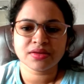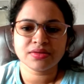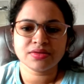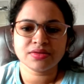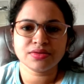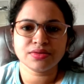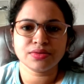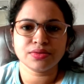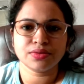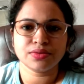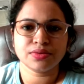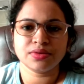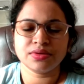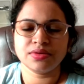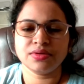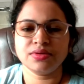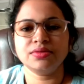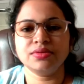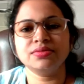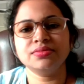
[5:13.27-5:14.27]

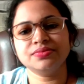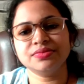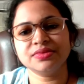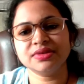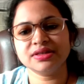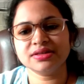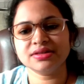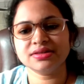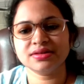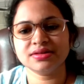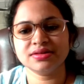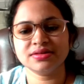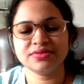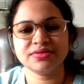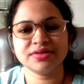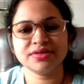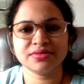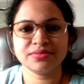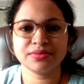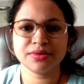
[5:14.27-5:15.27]
So this is the
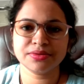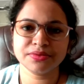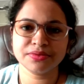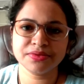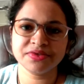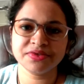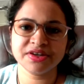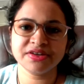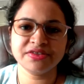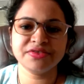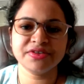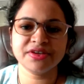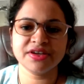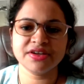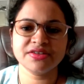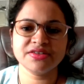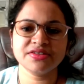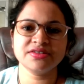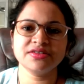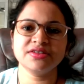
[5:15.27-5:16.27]
difference between
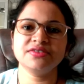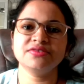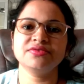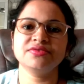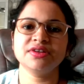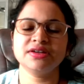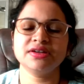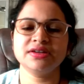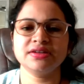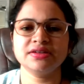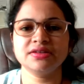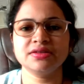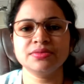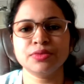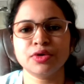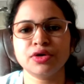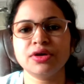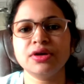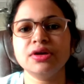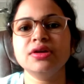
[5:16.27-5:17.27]
verification and validation
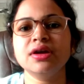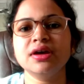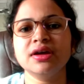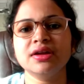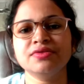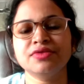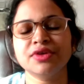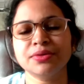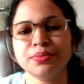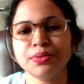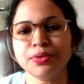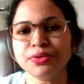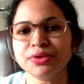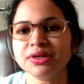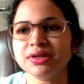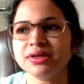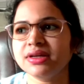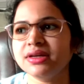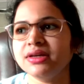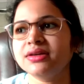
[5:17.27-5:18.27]
model. And one more
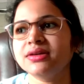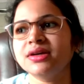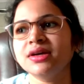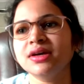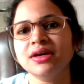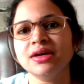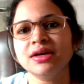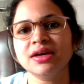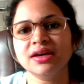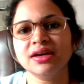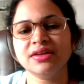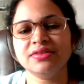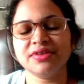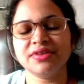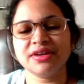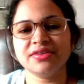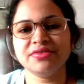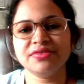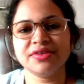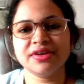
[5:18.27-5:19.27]
thing, like in
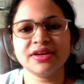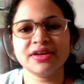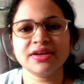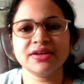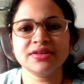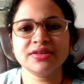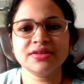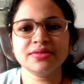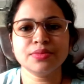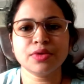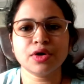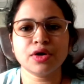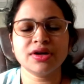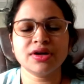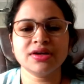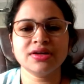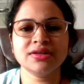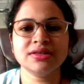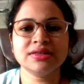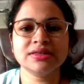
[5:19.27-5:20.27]
verification
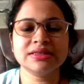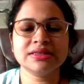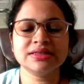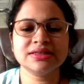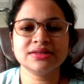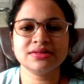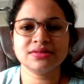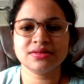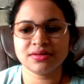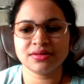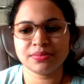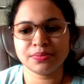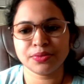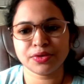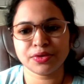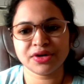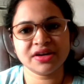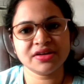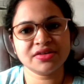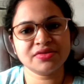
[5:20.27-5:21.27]
model, the
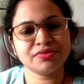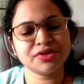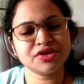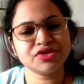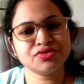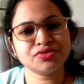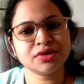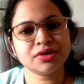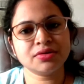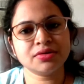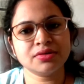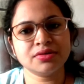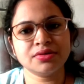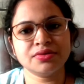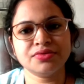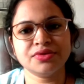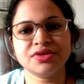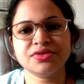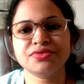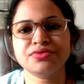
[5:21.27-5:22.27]
product which
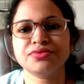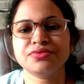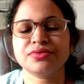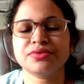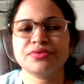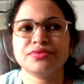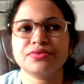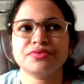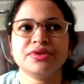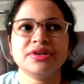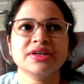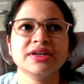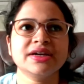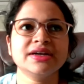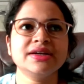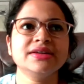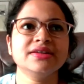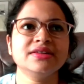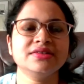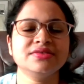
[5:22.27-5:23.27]
will
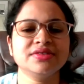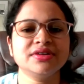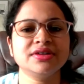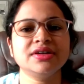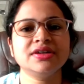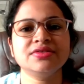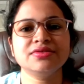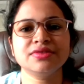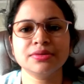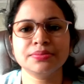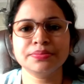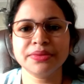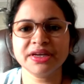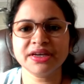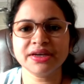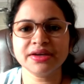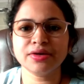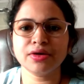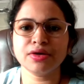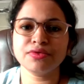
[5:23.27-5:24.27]
get delivered, it will
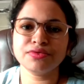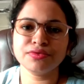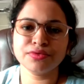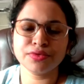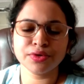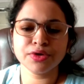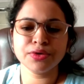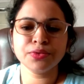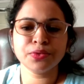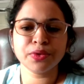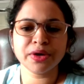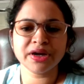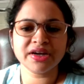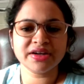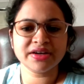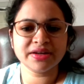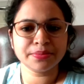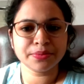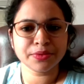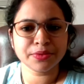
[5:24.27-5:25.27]
be of good
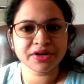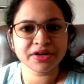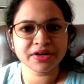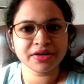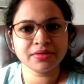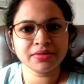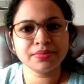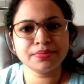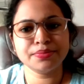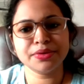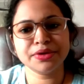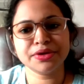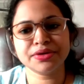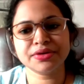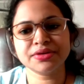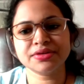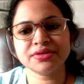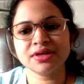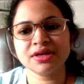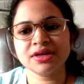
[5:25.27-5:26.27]
quality product
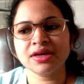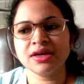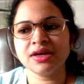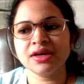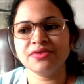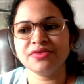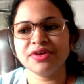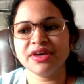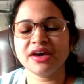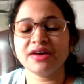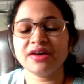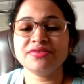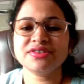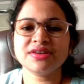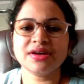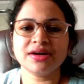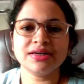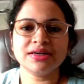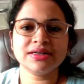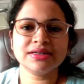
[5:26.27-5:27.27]
because we have
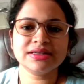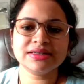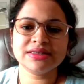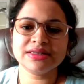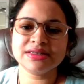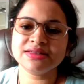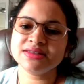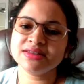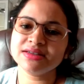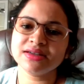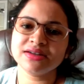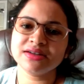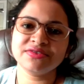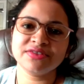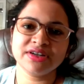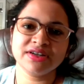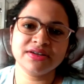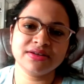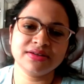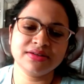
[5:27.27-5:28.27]
started the testing at
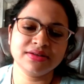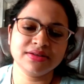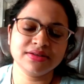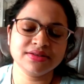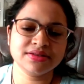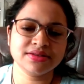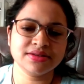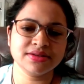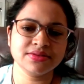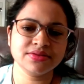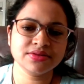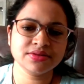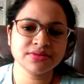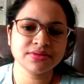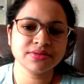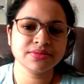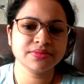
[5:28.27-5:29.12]
very early stage.